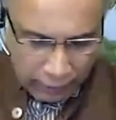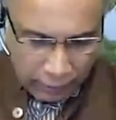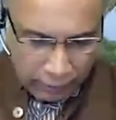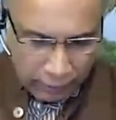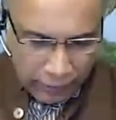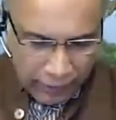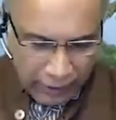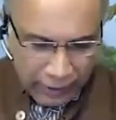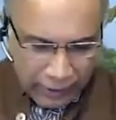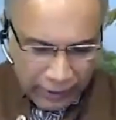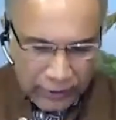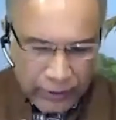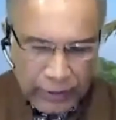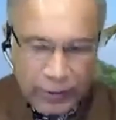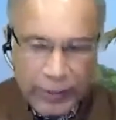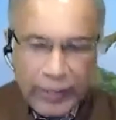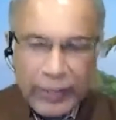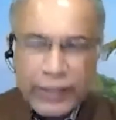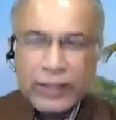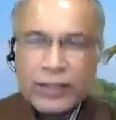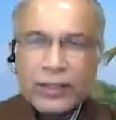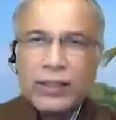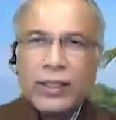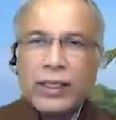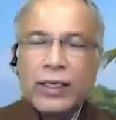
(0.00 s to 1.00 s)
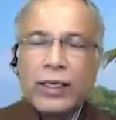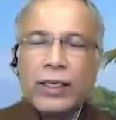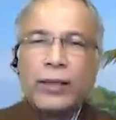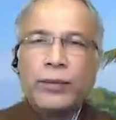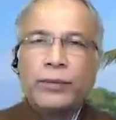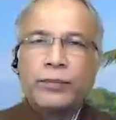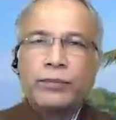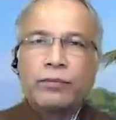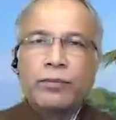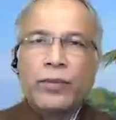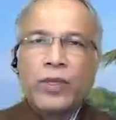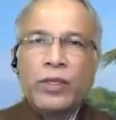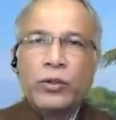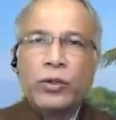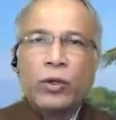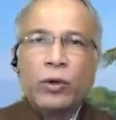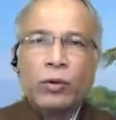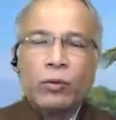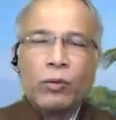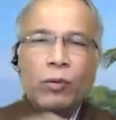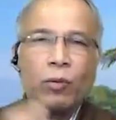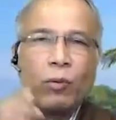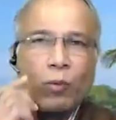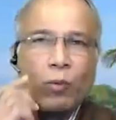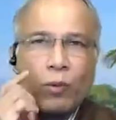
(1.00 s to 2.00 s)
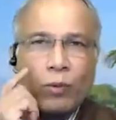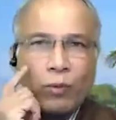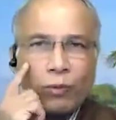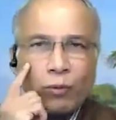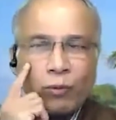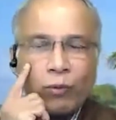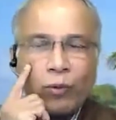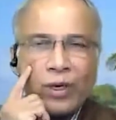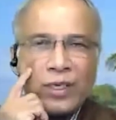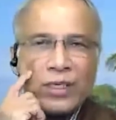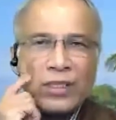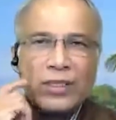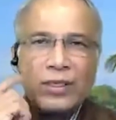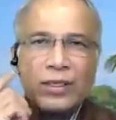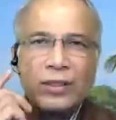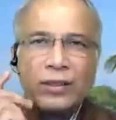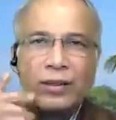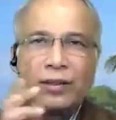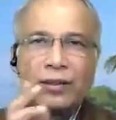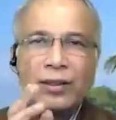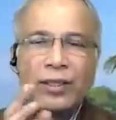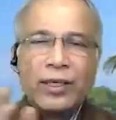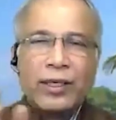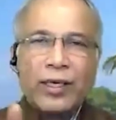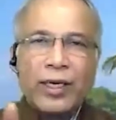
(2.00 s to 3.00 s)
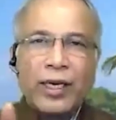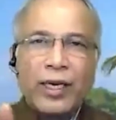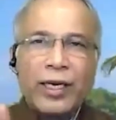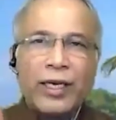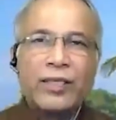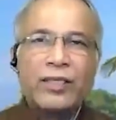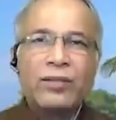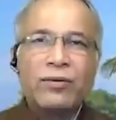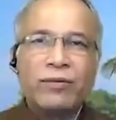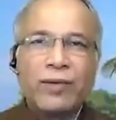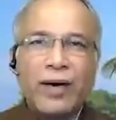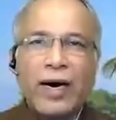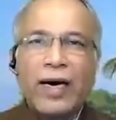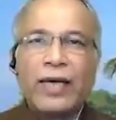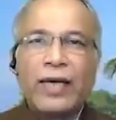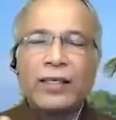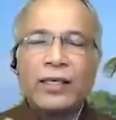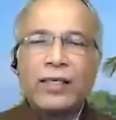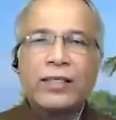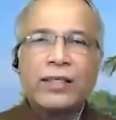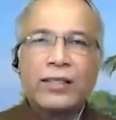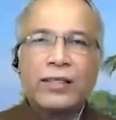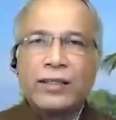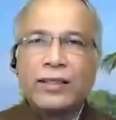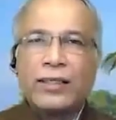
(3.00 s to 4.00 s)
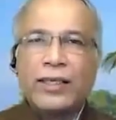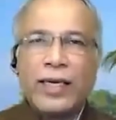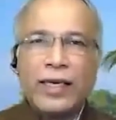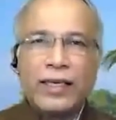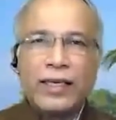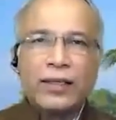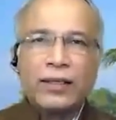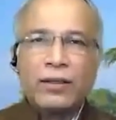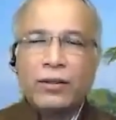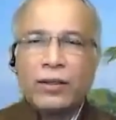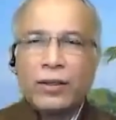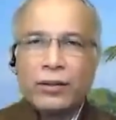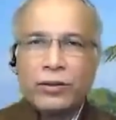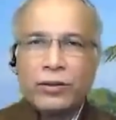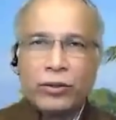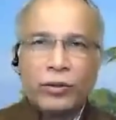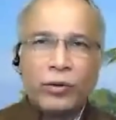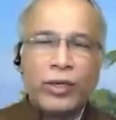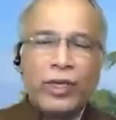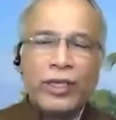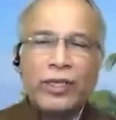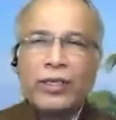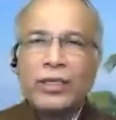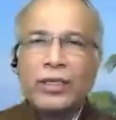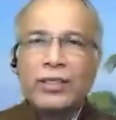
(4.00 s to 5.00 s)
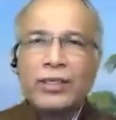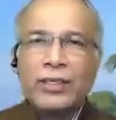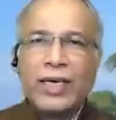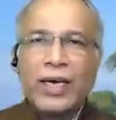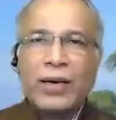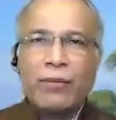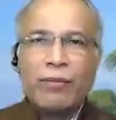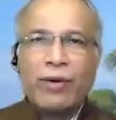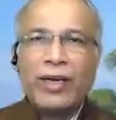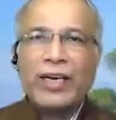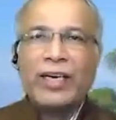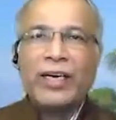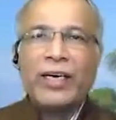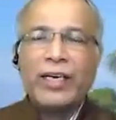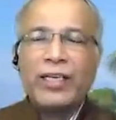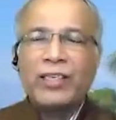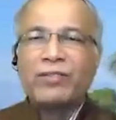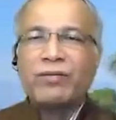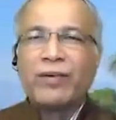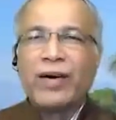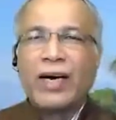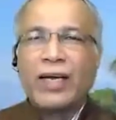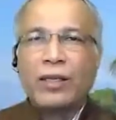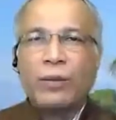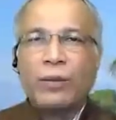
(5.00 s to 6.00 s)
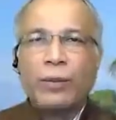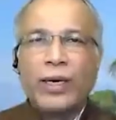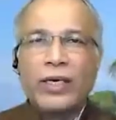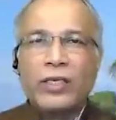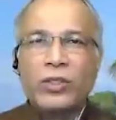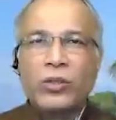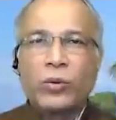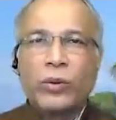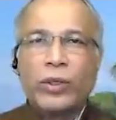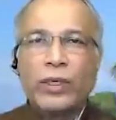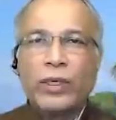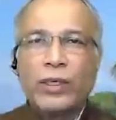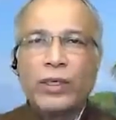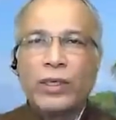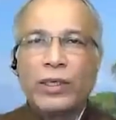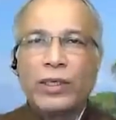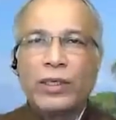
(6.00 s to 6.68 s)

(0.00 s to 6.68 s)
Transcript: But so was his father's death during this time? When did his father pass away?